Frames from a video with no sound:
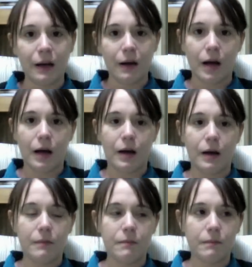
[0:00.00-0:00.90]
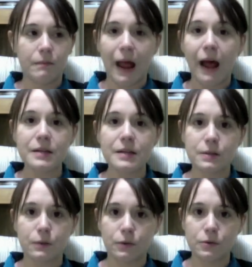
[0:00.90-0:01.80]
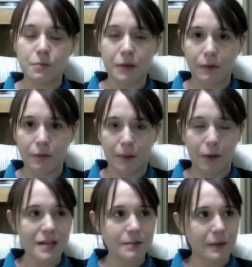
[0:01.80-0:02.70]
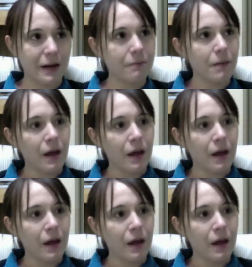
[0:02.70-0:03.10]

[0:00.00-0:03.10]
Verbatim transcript: my high school to play with my brass band.